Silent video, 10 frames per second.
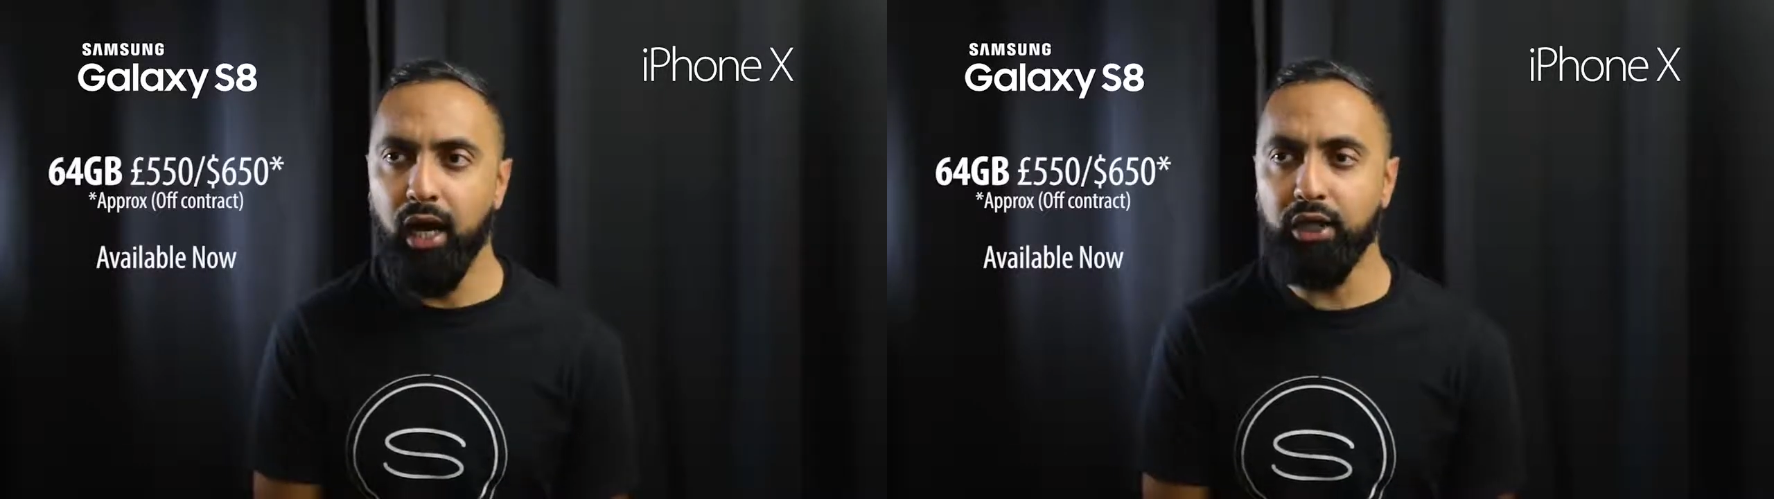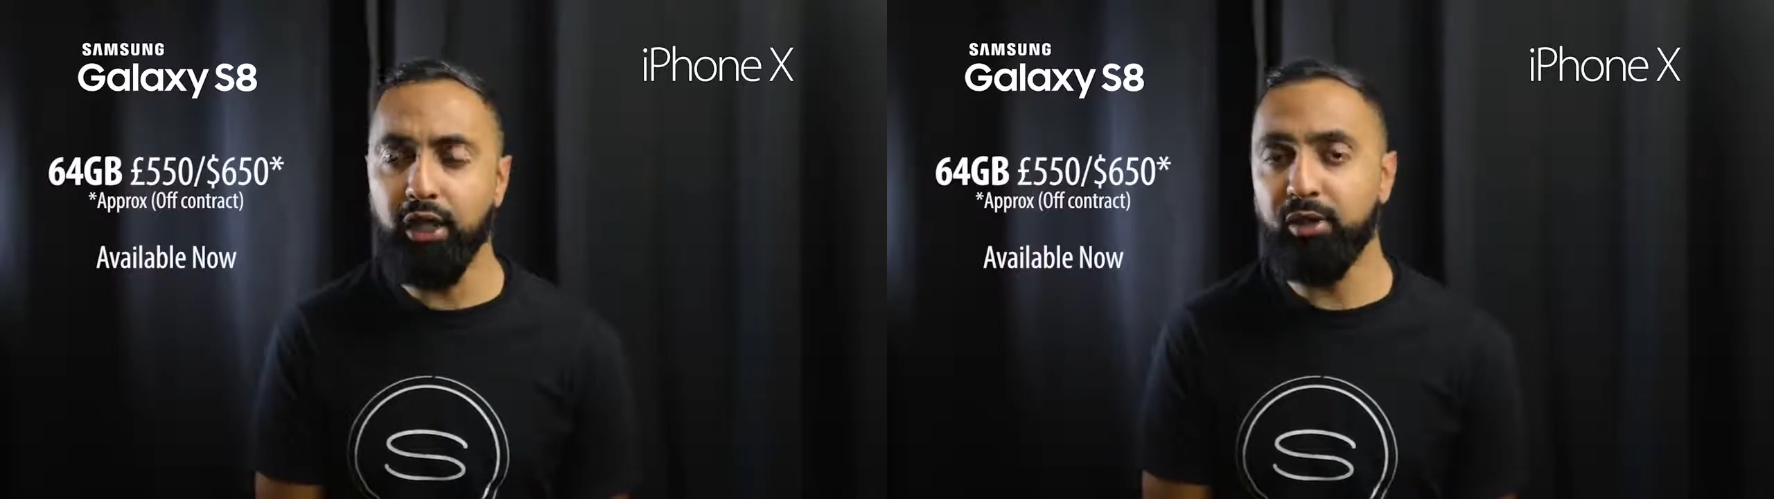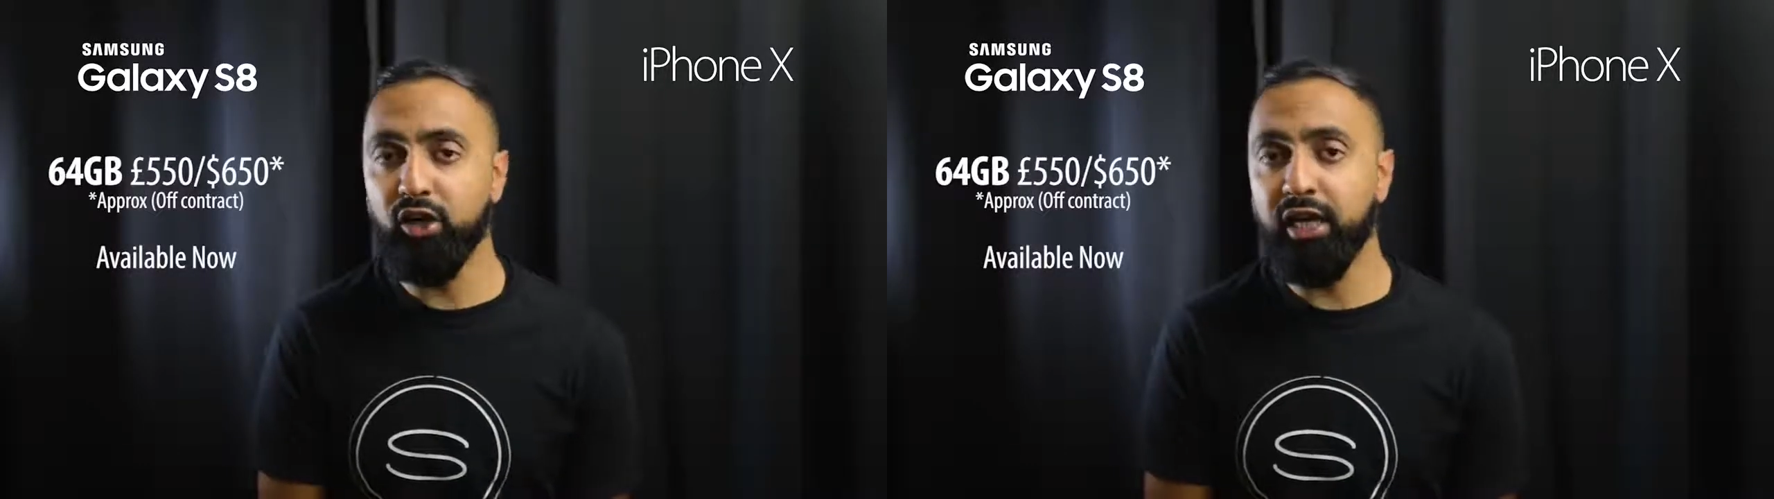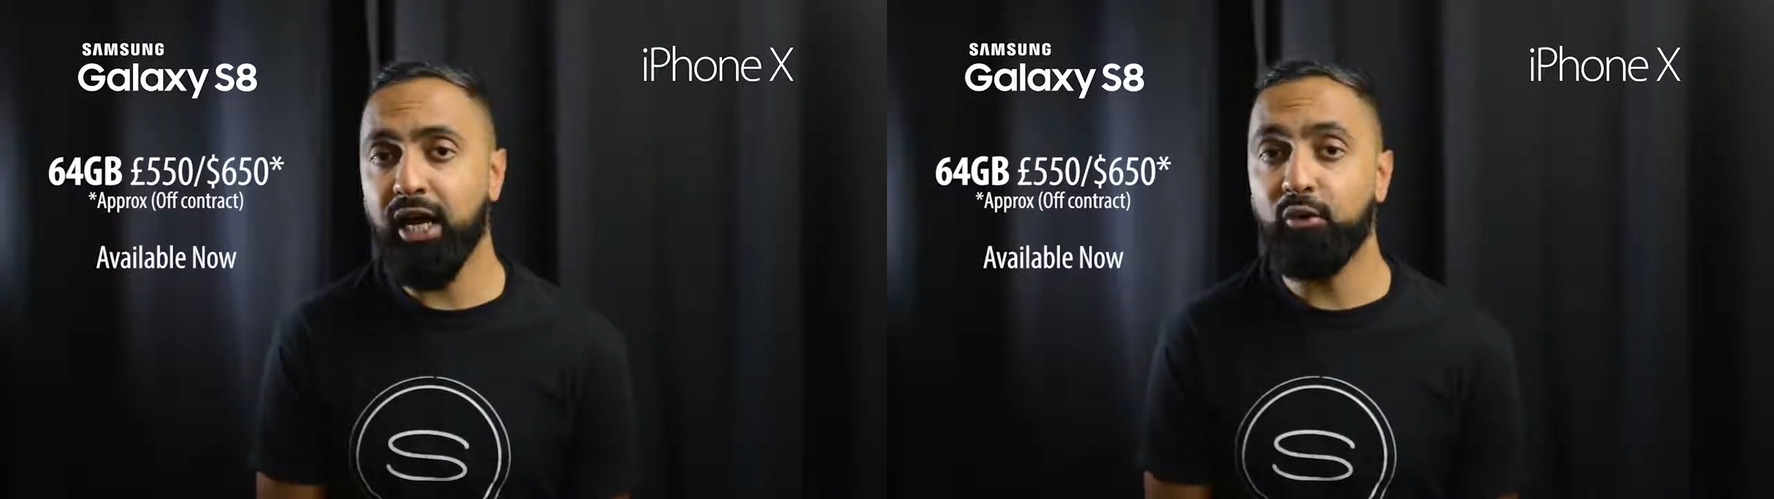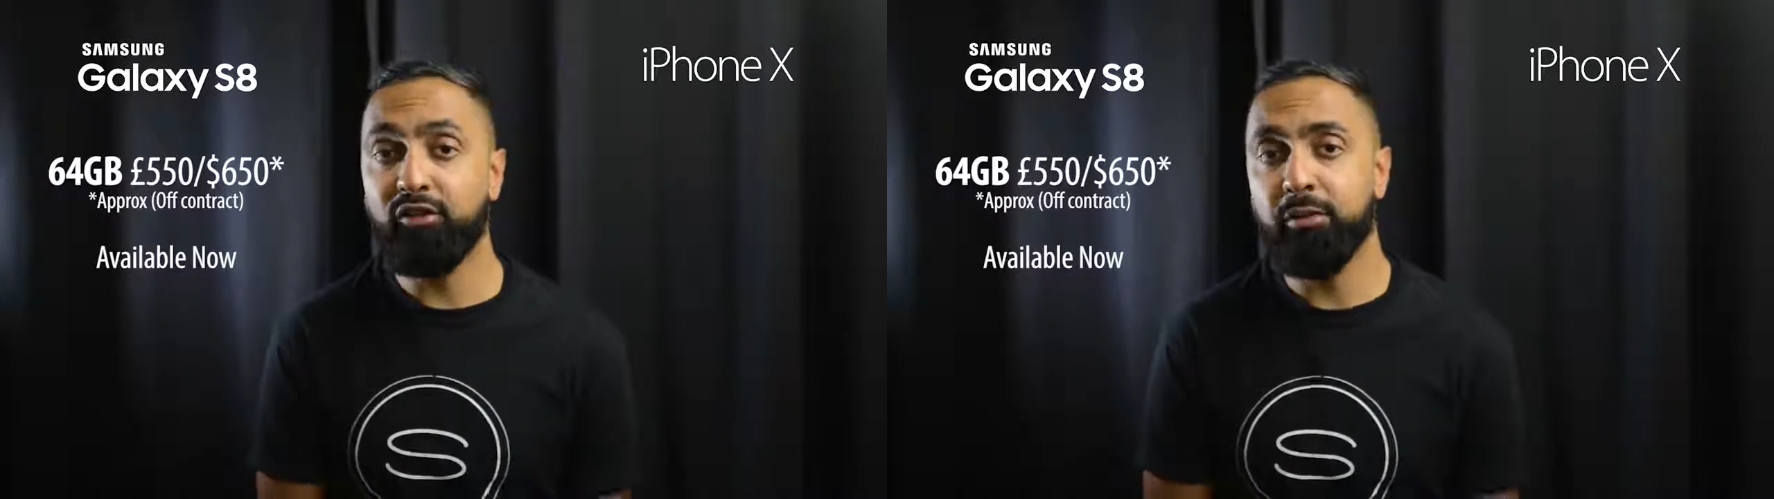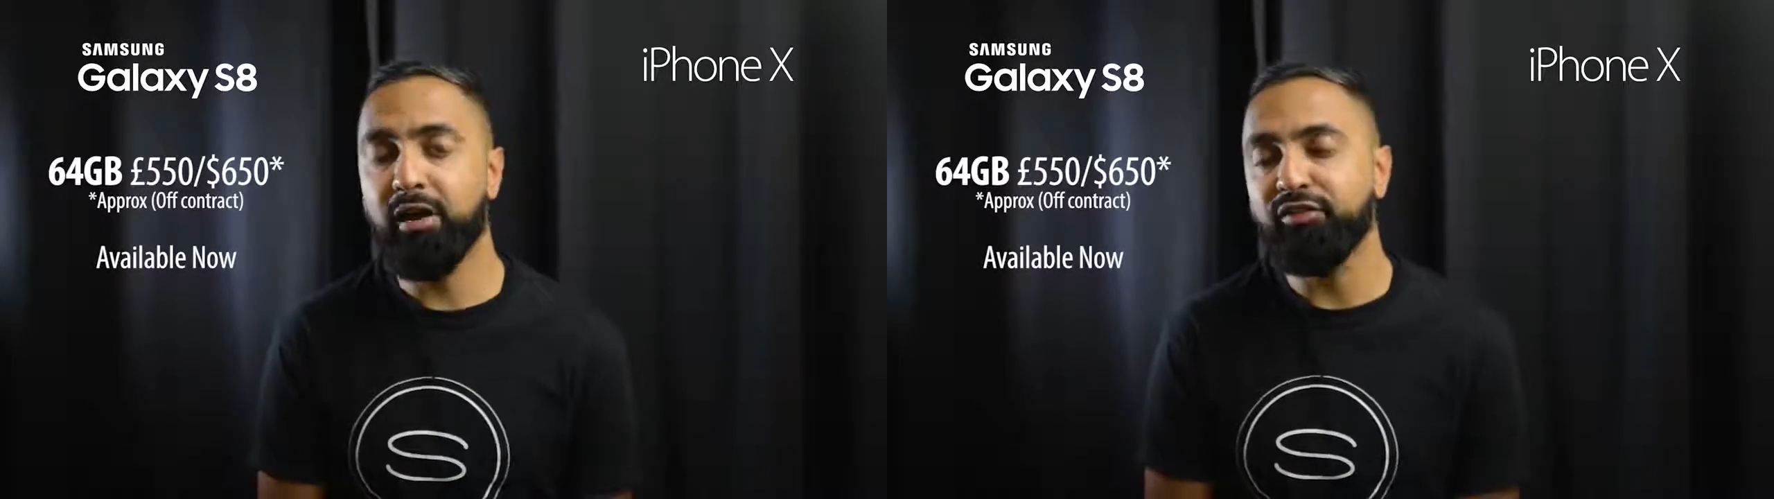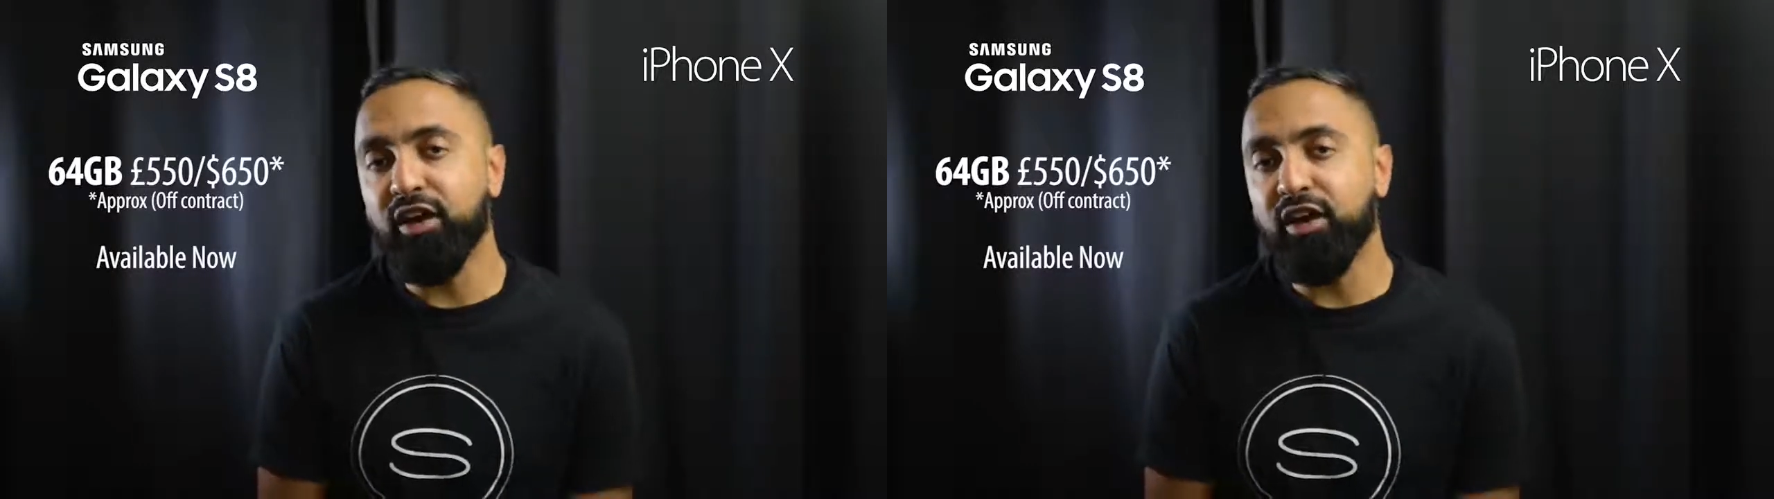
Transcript: You're going to be looking at roughly about